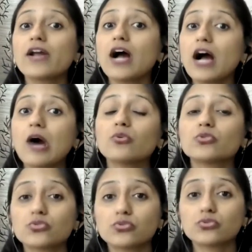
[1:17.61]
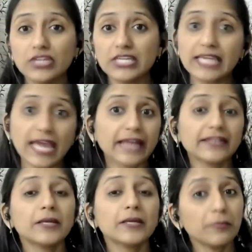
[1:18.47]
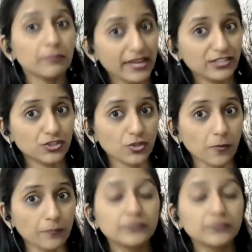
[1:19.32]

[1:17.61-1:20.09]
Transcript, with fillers: how we can measure